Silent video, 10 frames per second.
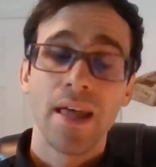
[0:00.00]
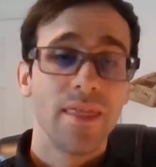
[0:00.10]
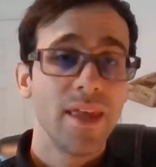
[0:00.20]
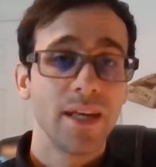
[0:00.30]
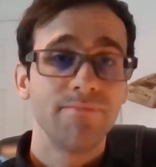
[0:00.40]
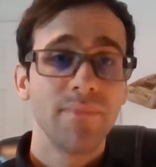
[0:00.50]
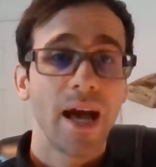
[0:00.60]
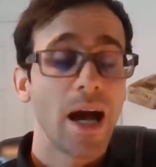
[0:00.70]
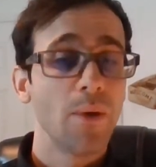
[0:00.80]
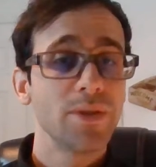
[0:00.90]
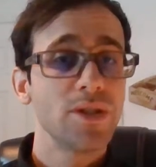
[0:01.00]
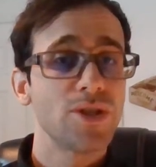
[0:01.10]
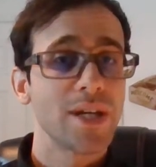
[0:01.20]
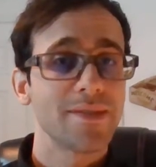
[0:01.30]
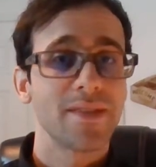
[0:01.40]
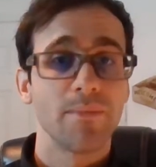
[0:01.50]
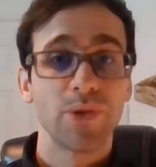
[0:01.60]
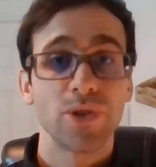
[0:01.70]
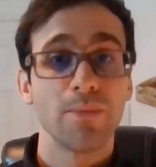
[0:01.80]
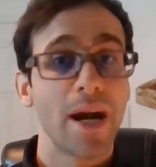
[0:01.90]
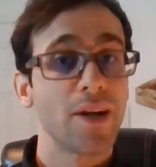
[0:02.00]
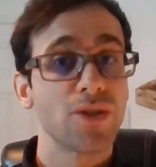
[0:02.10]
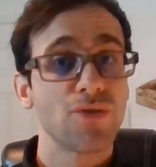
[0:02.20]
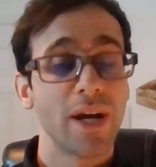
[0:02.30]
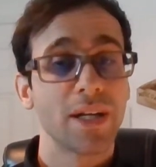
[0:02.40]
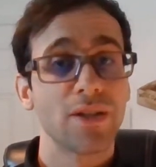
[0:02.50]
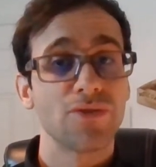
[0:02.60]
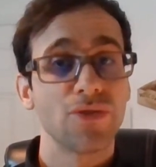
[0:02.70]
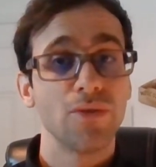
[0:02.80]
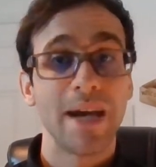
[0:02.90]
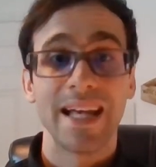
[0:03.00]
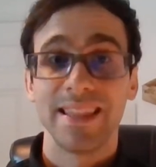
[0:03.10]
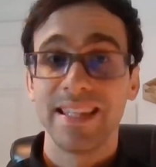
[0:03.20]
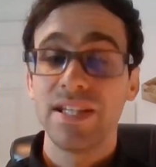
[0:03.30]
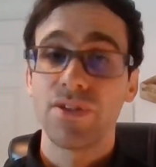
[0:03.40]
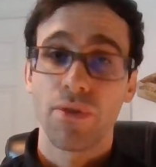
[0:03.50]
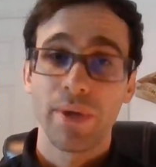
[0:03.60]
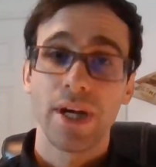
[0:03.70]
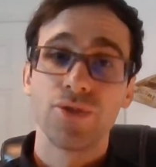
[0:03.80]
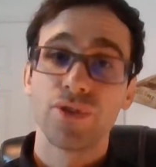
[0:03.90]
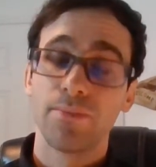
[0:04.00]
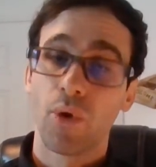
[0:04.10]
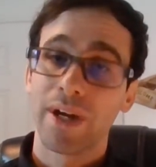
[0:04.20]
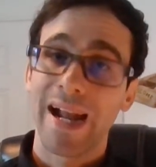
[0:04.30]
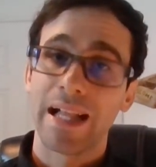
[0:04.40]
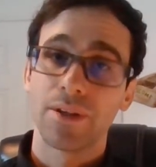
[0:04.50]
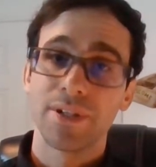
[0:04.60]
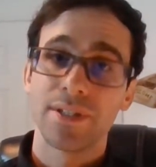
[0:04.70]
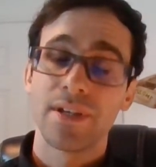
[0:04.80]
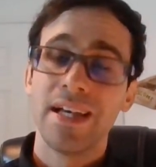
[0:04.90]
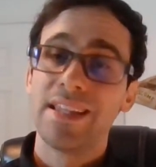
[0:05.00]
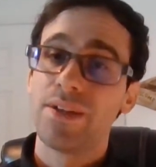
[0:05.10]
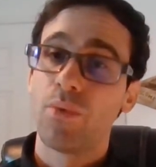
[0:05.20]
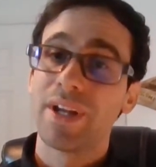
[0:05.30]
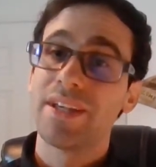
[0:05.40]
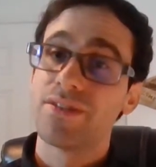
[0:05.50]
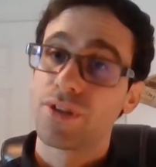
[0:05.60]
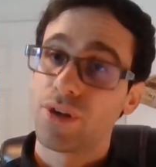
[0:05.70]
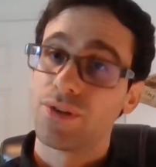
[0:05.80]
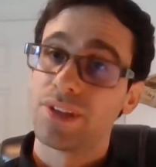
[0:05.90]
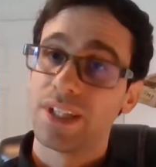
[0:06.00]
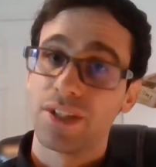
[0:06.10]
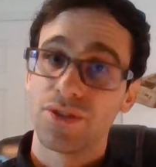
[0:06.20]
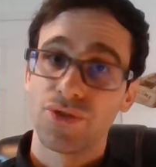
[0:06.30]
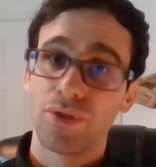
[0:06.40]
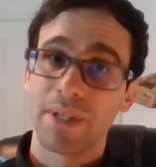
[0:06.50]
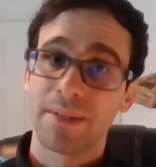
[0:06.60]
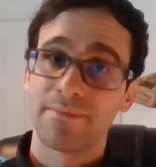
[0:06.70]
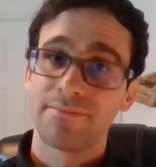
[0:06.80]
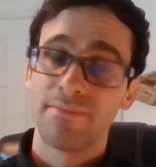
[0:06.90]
Then, I would suggest that Mr. Myers try to consume at least 300 more calories than what he is currently consuming.